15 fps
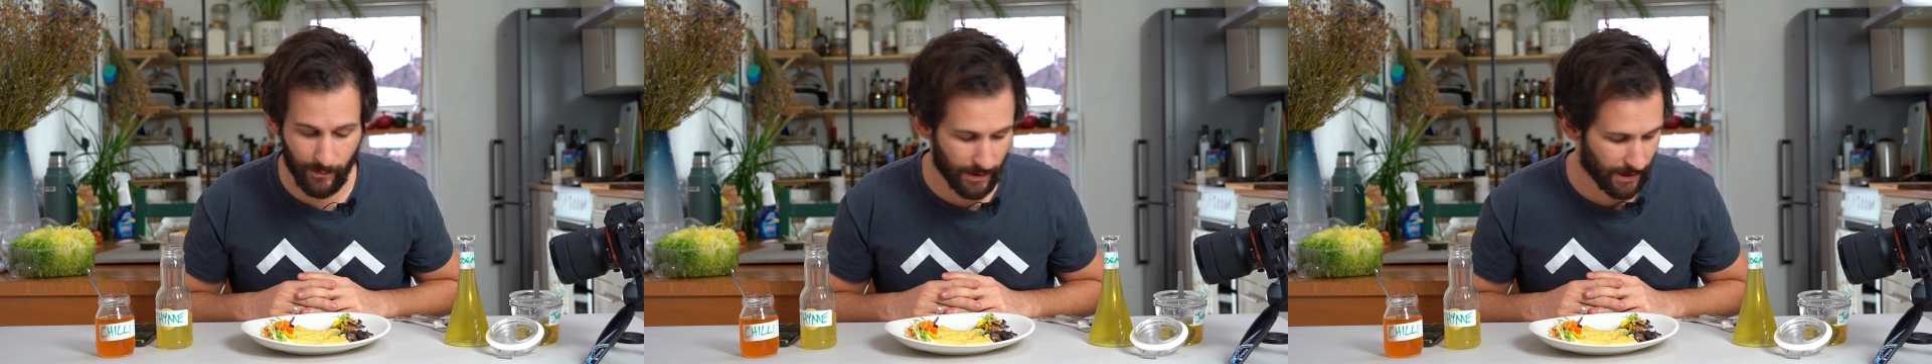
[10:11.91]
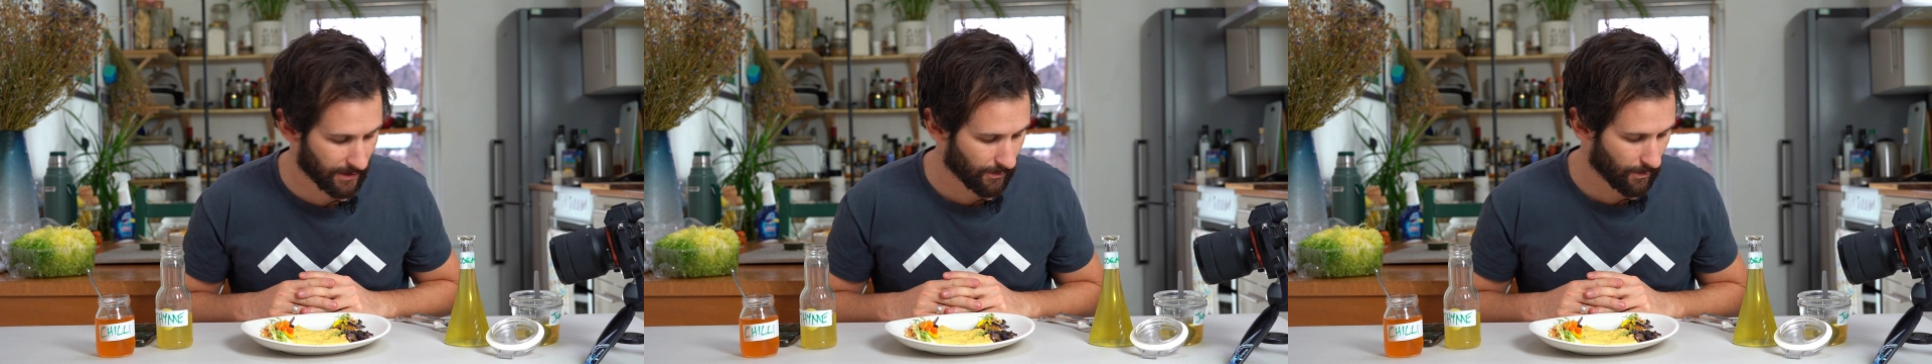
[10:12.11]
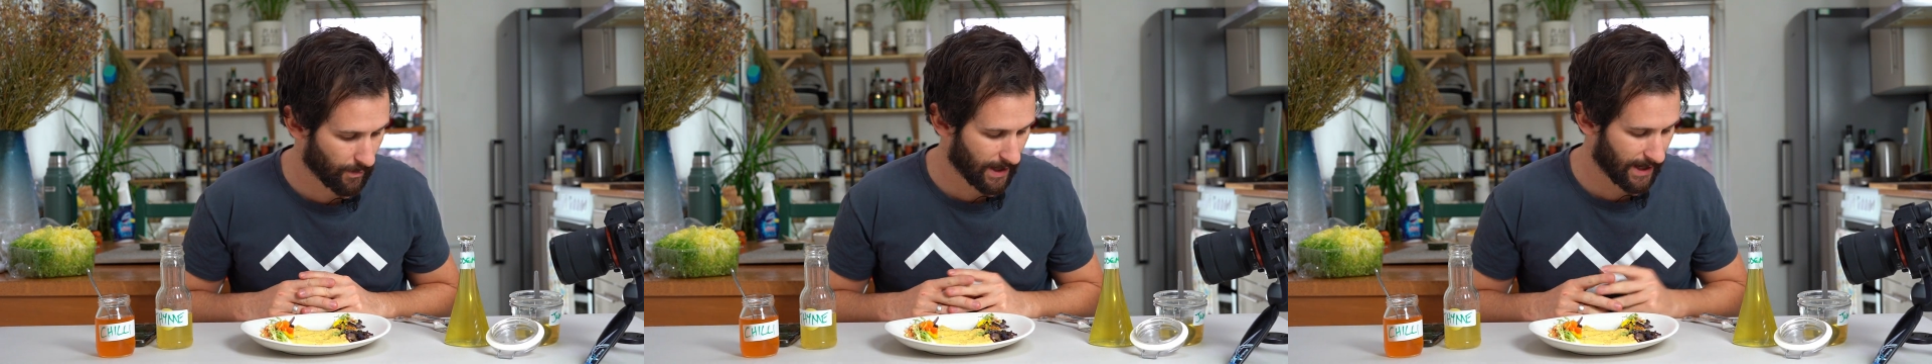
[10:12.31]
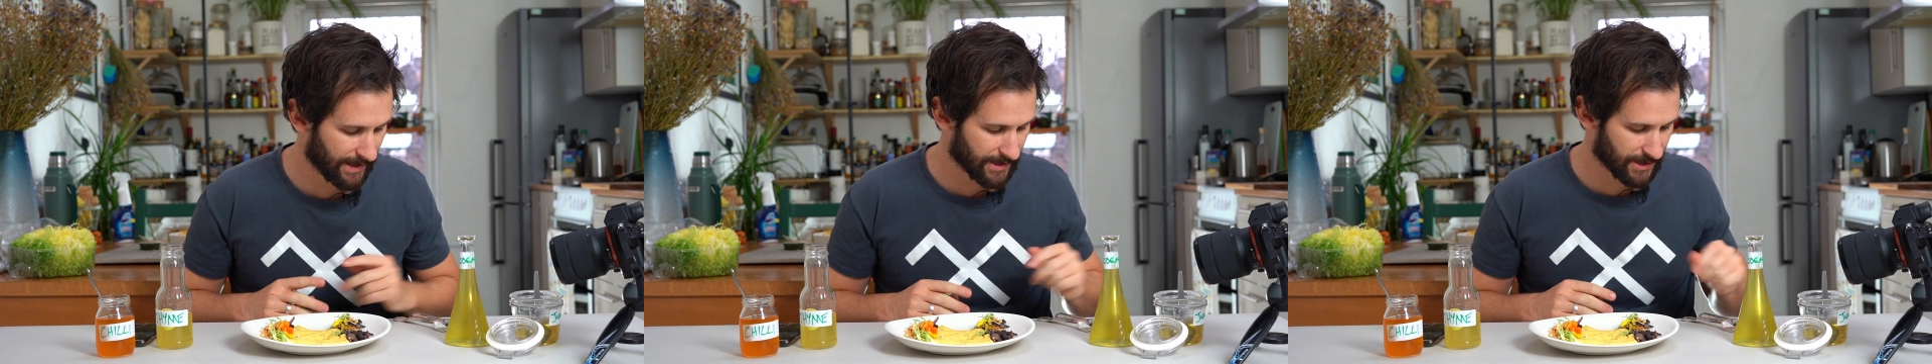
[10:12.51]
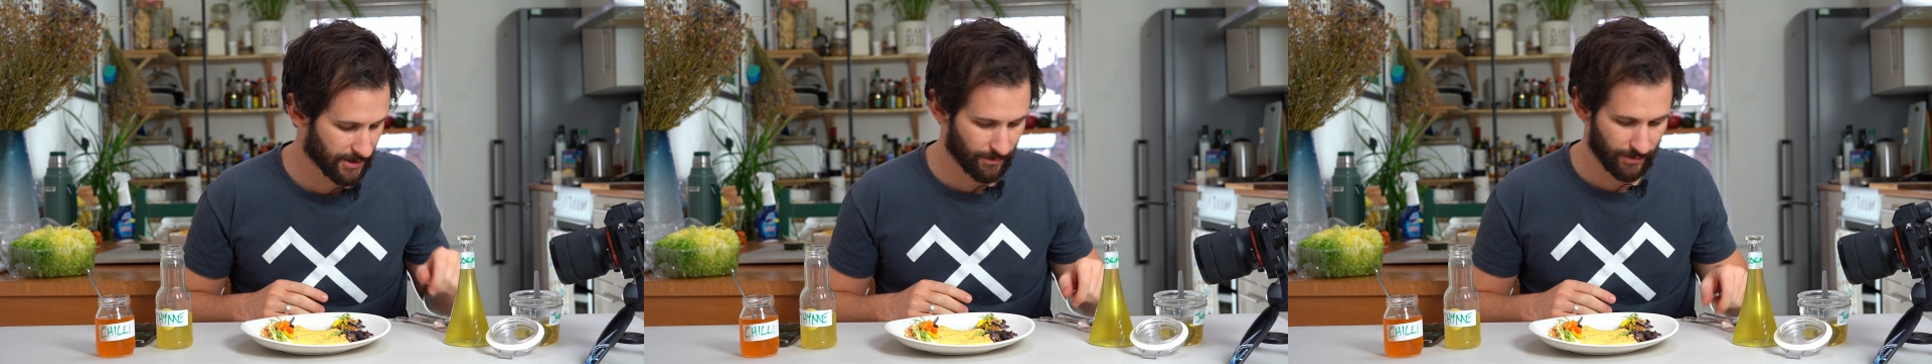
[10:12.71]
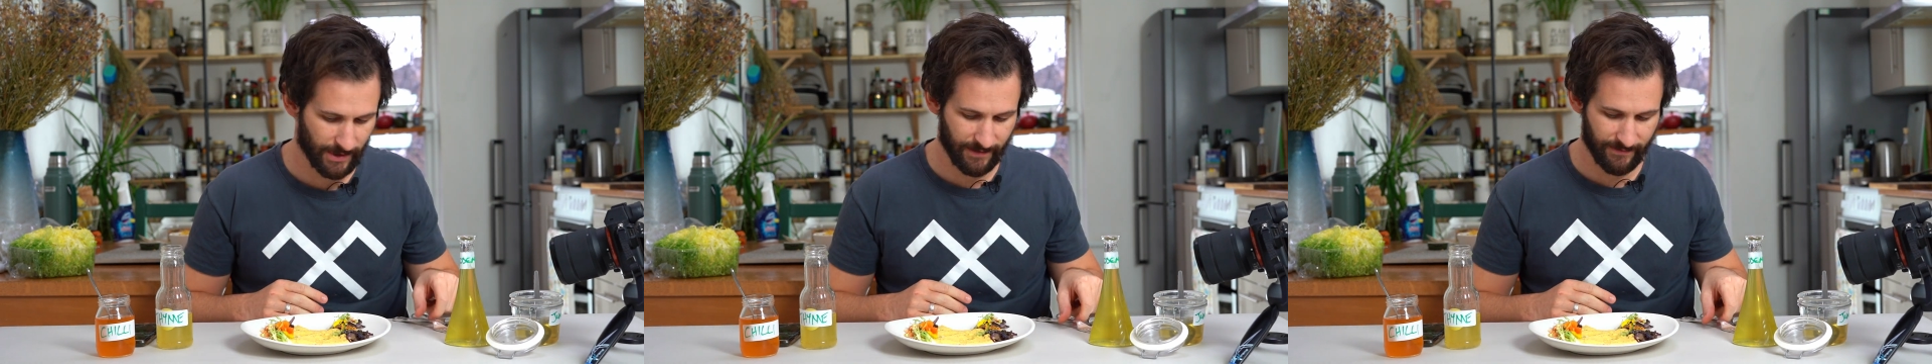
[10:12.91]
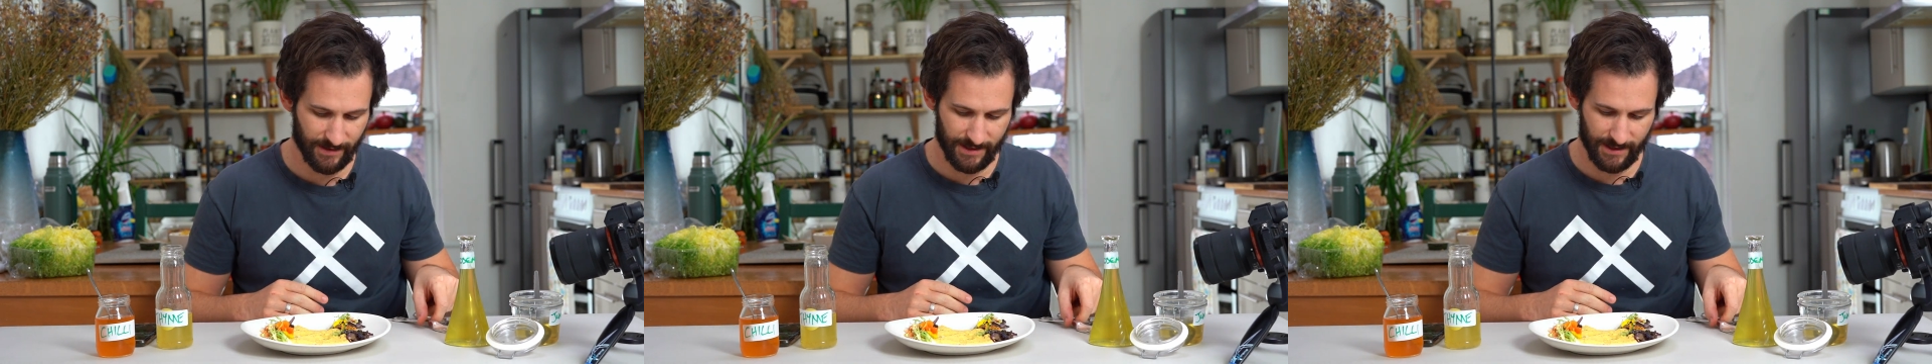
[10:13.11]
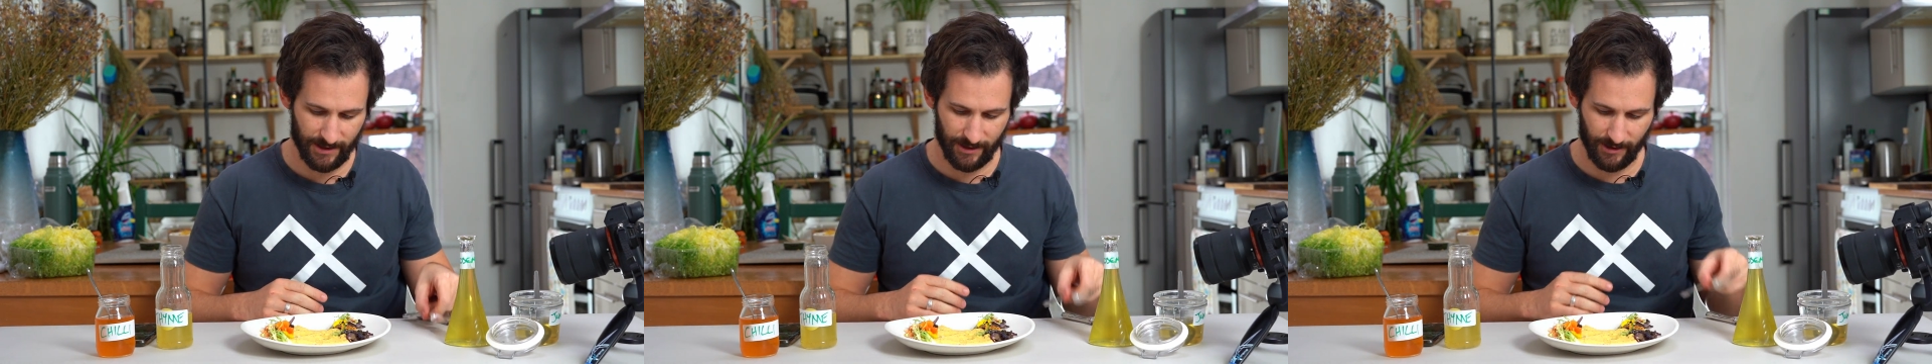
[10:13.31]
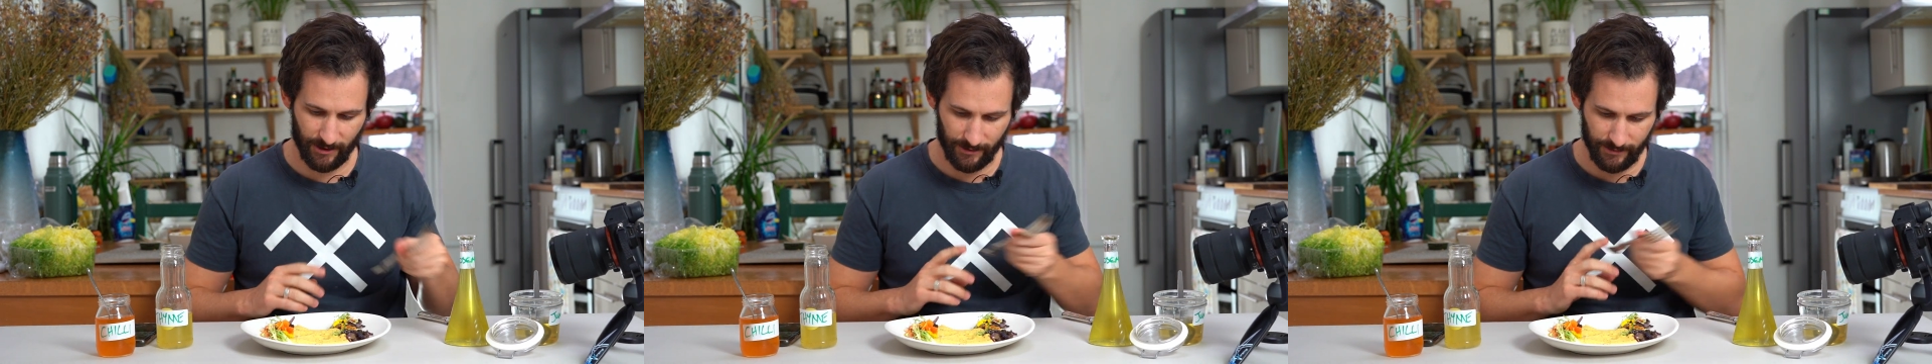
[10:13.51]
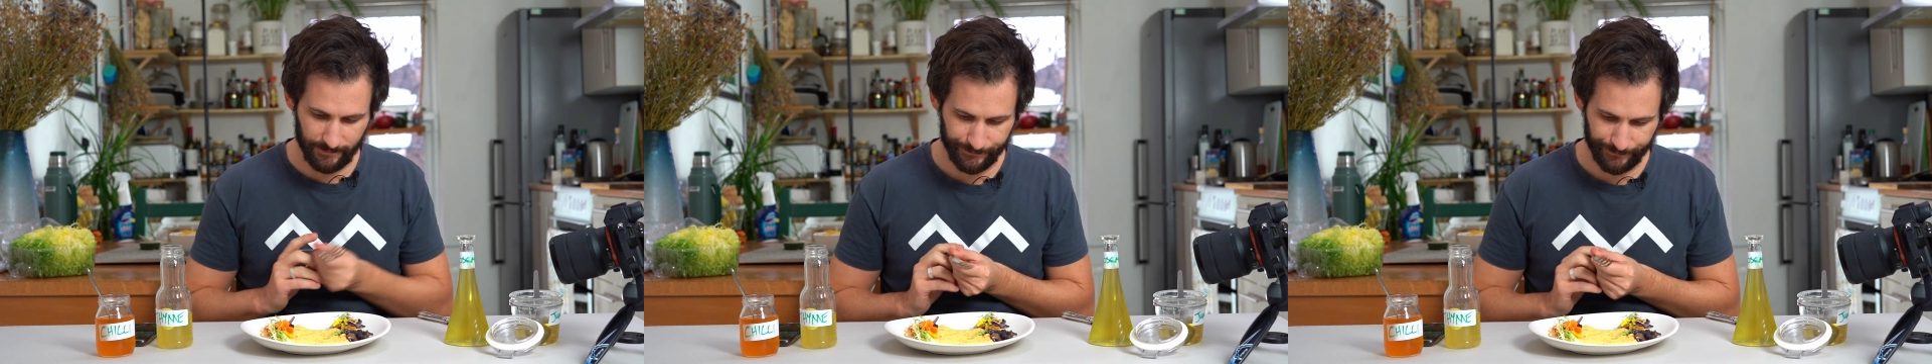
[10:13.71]
we're away. So we'll give this a
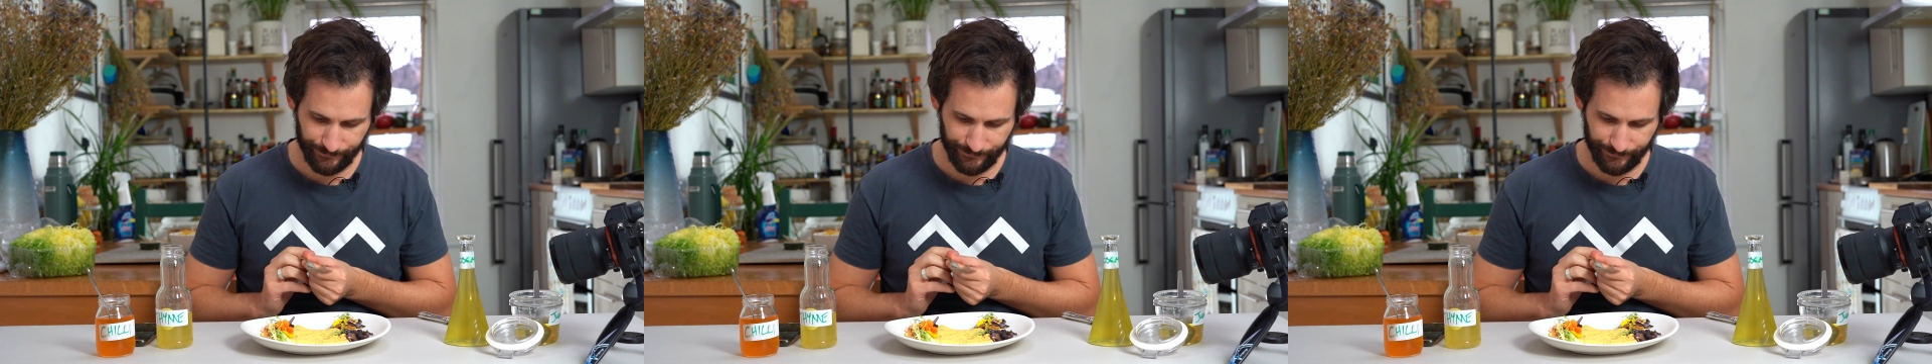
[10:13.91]
go.